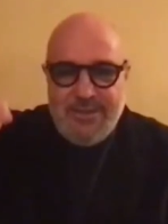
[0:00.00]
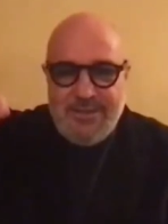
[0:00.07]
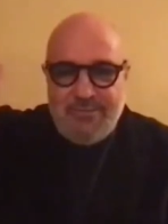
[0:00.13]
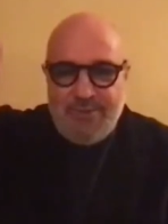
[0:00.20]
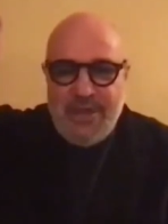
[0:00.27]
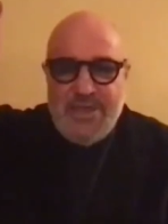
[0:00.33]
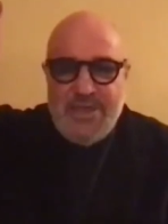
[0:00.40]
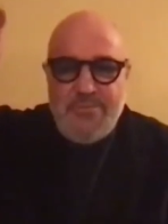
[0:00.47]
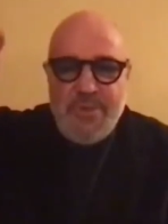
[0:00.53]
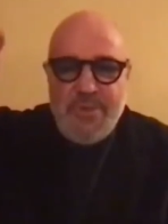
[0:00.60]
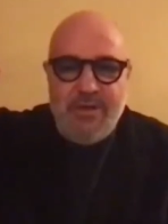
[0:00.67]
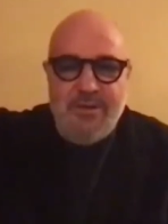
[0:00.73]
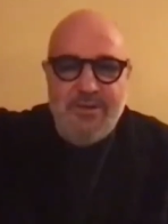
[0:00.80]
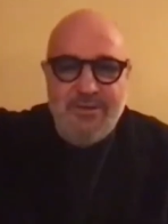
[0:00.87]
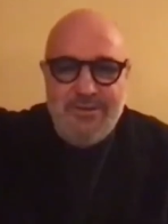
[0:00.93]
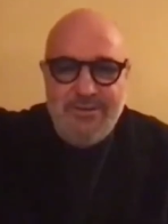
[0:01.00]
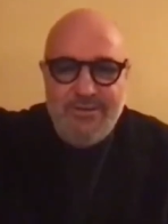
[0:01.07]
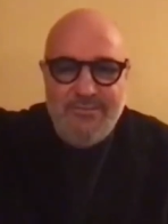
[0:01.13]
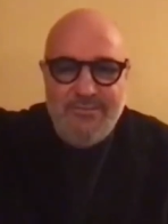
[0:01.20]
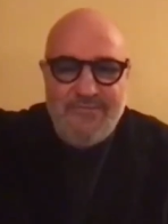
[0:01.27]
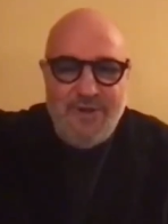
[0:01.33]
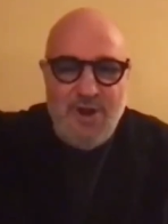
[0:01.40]
written
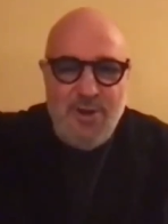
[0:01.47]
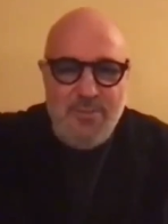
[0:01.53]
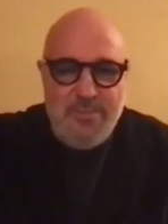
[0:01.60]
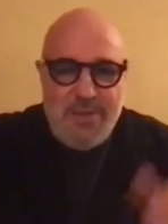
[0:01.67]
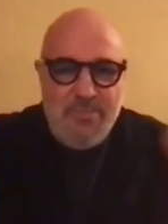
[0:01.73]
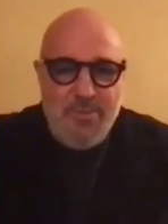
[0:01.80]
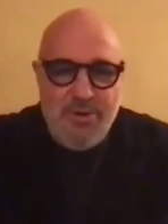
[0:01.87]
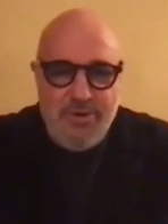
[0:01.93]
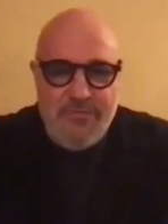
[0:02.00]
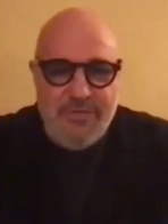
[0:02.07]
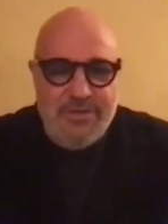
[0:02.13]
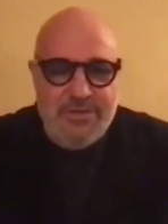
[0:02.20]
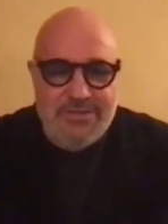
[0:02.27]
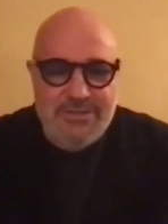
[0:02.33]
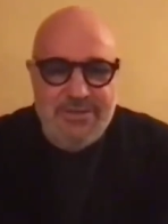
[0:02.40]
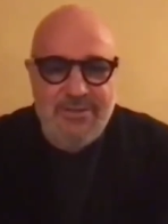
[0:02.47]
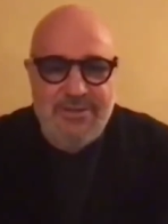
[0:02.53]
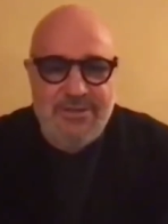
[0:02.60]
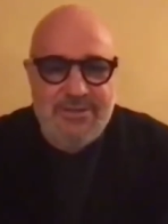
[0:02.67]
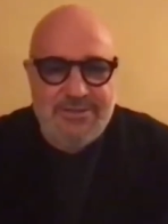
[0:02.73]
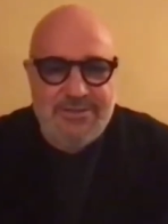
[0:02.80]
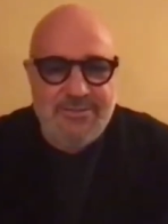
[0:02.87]
from my movies, you know.
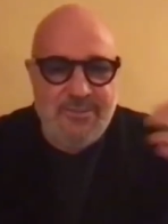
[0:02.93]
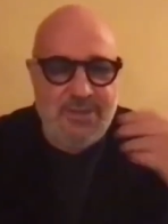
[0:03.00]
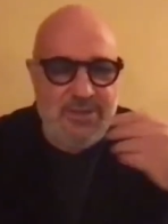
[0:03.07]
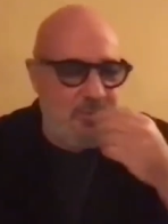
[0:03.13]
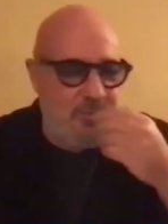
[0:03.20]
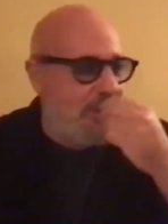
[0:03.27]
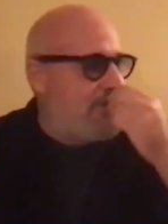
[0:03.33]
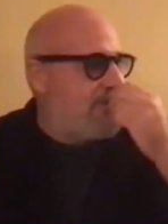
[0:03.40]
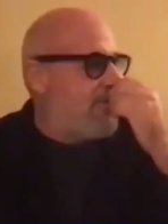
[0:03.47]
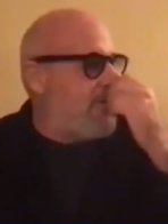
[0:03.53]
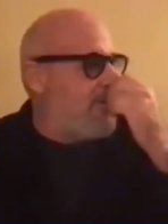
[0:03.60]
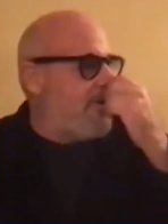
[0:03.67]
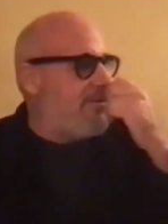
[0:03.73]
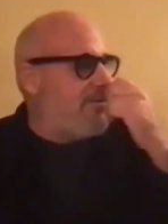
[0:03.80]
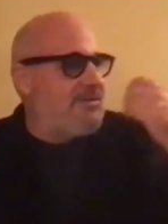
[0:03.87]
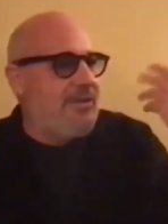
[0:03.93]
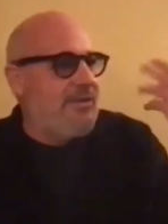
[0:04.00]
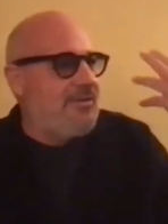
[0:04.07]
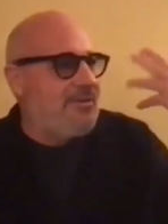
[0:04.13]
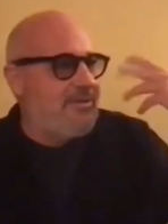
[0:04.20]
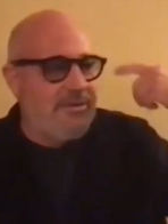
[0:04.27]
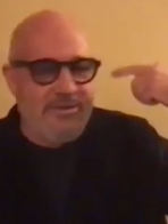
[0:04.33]
That's because when I turn, it's
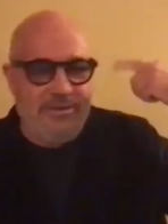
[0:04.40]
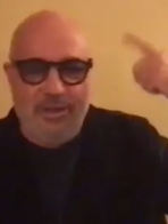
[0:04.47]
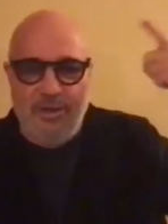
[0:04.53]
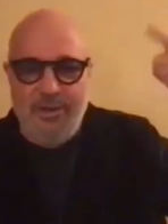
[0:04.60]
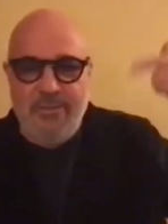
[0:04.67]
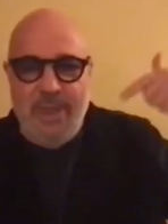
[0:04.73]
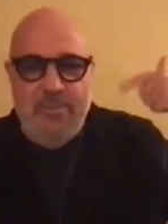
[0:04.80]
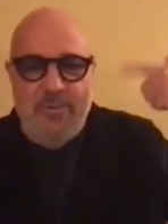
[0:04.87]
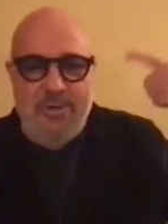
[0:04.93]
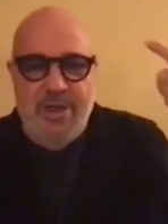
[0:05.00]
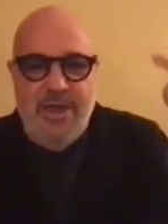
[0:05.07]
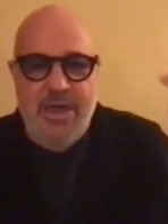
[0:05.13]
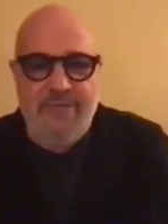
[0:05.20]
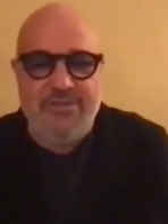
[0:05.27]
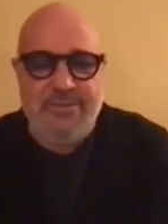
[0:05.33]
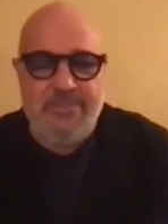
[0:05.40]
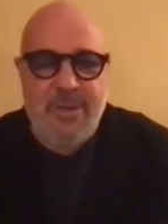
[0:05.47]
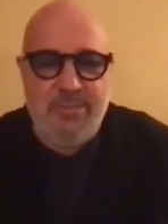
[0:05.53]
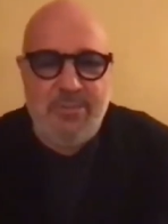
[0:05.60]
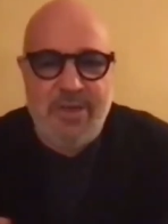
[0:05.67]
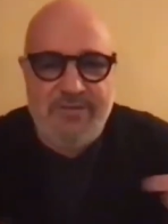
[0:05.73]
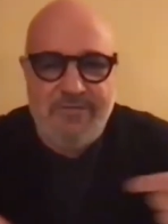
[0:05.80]
like the only memory I have is
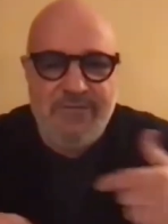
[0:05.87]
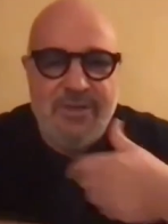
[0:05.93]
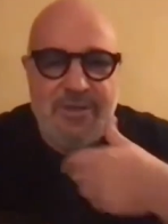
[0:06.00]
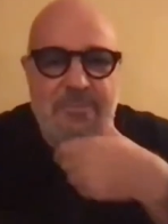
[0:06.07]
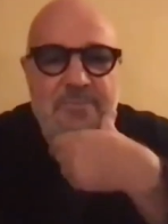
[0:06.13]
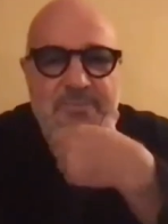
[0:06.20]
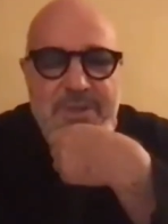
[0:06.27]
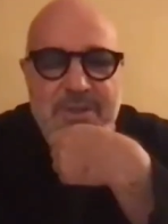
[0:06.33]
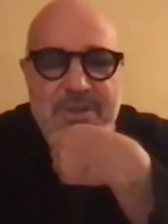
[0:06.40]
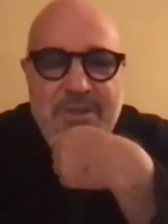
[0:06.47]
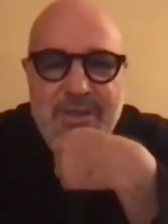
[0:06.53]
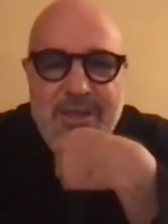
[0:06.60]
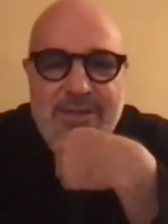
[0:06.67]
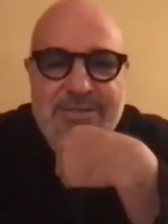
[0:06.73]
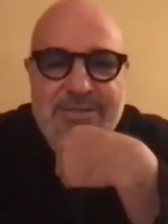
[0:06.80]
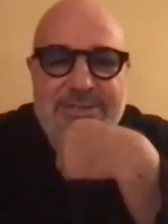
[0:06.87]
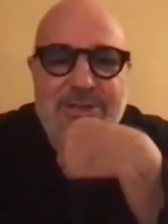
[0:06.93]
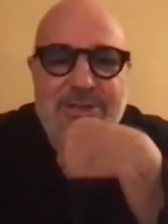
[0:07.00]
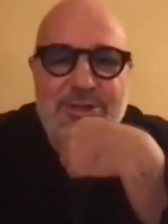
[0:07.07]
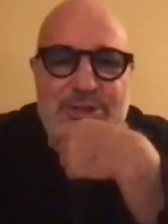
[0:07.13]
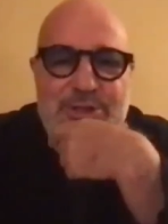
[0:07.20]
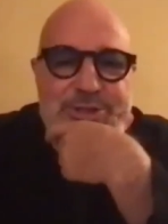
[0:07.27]
about my film, and it's
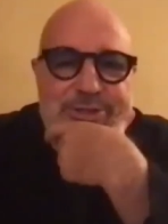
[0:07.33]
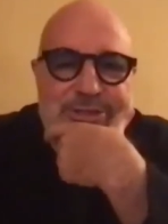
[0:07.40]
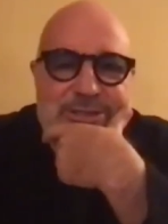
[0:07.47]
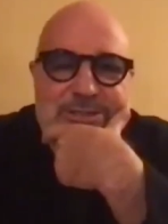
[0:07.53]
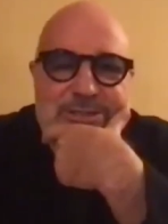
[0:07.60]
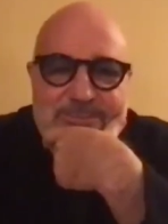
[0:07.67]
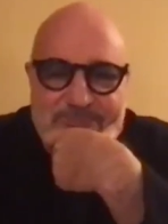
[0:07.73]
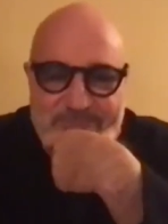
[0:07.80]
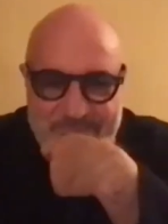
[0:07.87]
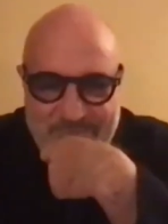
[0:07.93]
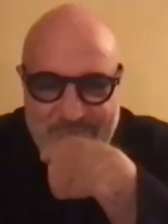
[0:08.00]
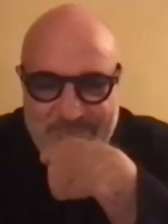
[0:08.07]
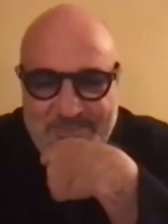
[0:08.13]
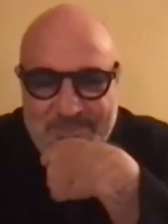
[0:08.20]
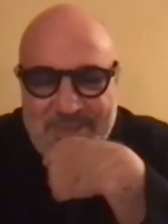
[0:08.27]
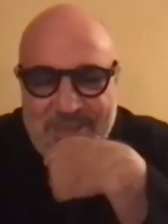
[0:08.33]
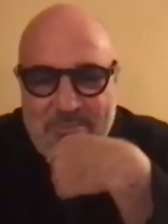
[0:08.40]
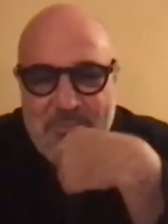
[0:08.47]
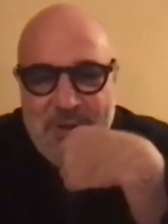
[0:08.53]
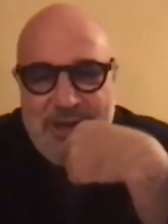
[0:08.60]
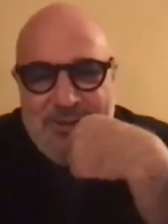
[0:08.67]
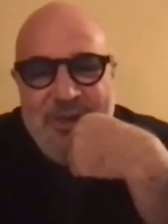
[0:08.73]
not good, this.
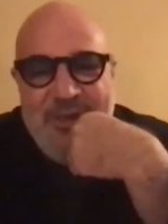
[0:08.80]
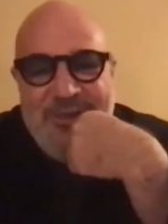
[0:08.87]
But